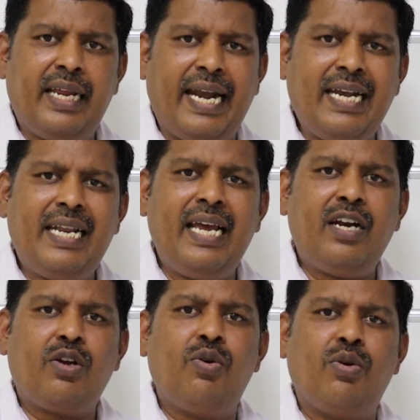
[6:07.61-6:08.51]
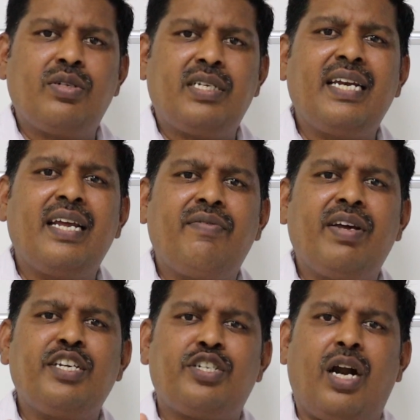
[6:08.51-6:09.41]
entire goods in a
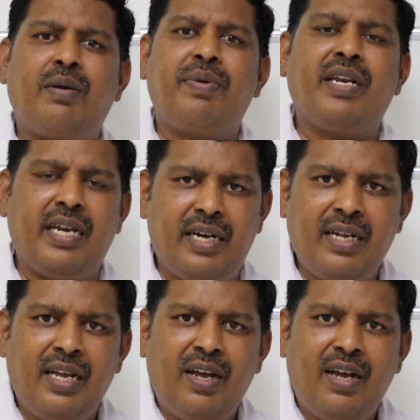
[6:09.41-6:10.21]
very short period.